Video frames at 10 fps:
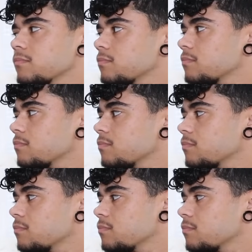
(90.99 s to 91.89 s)

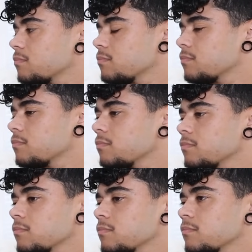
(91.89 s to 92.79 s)

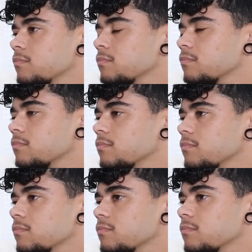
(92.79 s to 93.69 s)

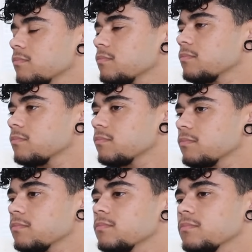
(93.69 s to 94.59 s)

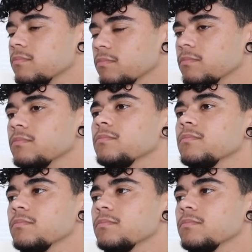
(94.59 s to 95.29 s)
[no speech]